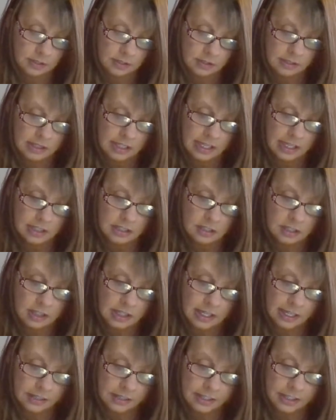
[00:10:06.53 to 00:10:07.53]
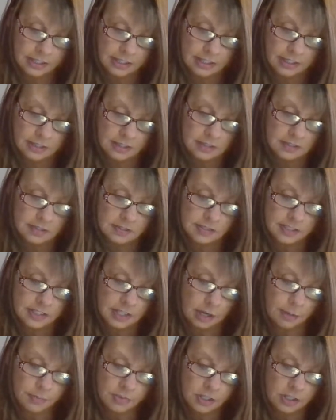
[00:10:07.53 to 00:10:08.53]
Gain clarity,
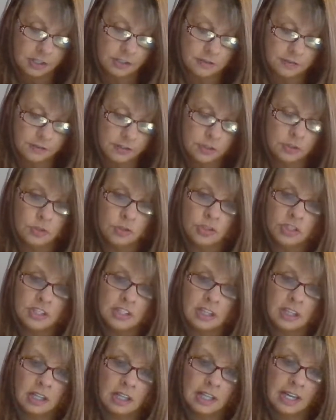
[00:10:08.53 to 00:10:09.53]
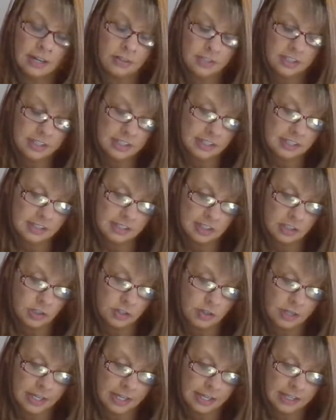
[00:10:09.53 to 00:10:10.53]
stop the confusion, the cloudiness in
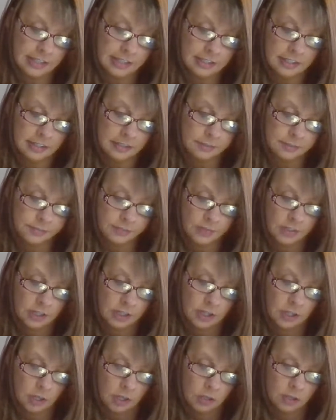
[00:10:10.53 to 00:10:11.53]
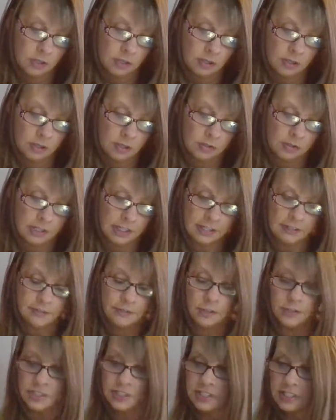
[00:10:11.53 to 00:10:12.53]
your head. Okay, for
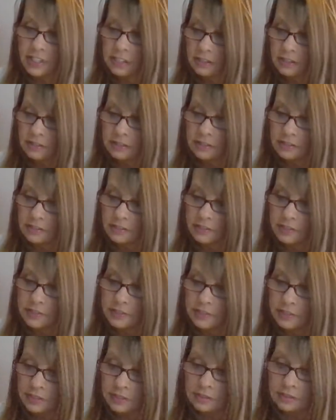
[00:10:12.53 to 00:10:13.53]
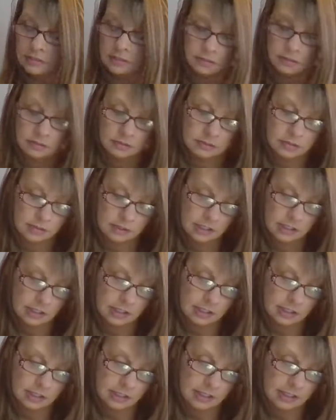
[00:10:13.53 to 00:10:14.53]
singles, can
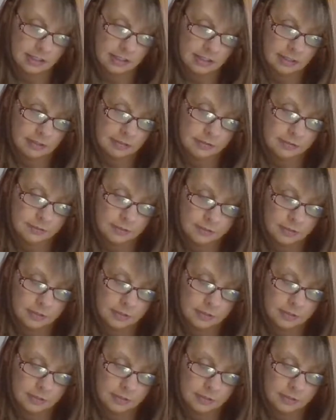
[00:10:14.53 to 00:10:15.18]
I have